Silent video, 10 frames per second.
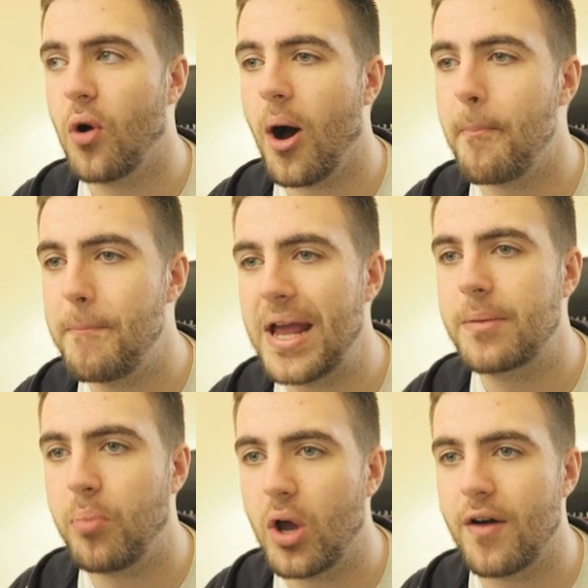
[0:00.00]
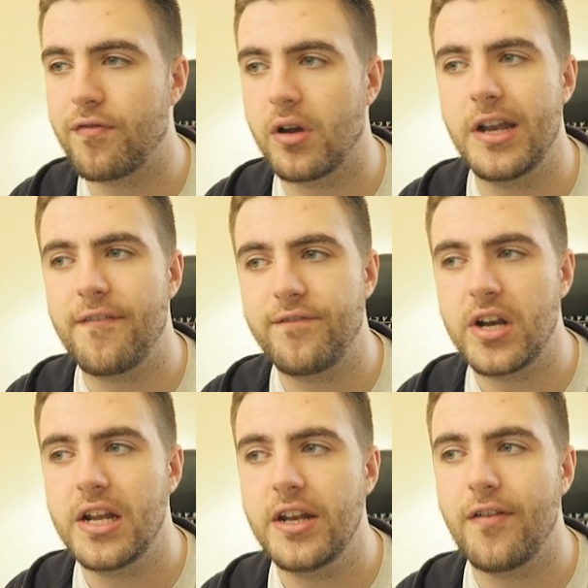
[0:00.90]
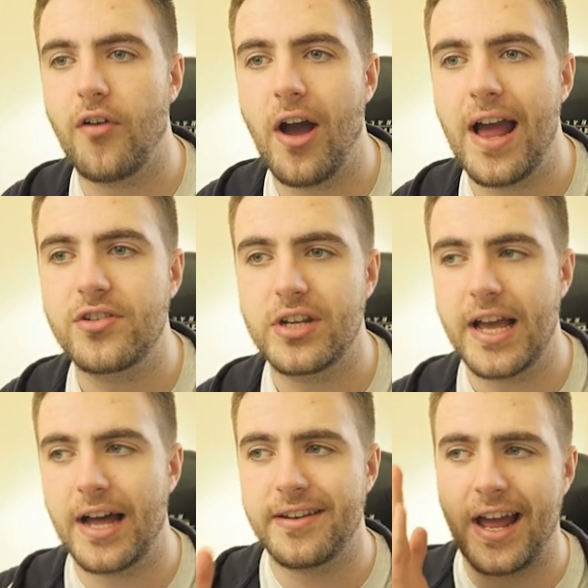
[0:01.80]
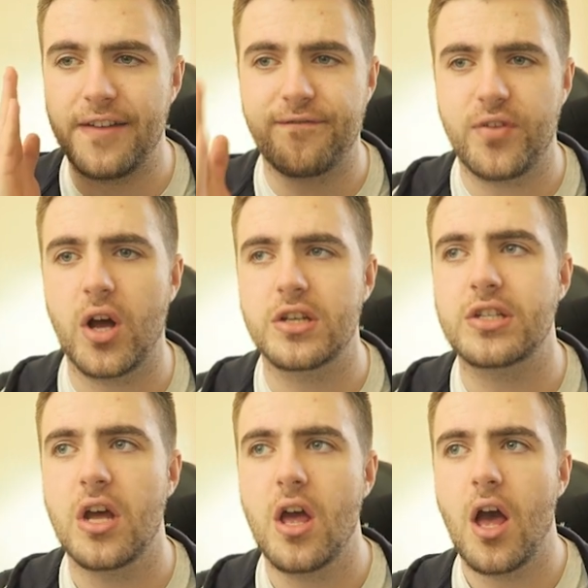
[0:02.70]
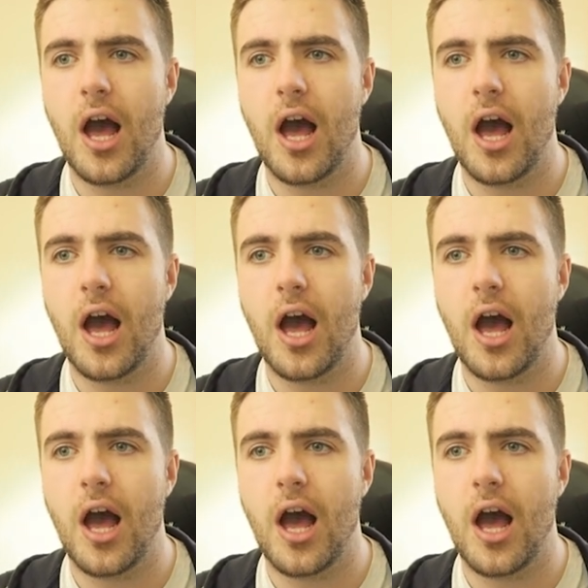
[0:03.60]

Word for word: to our big boy up front. Now, funnily enough, I actually had a first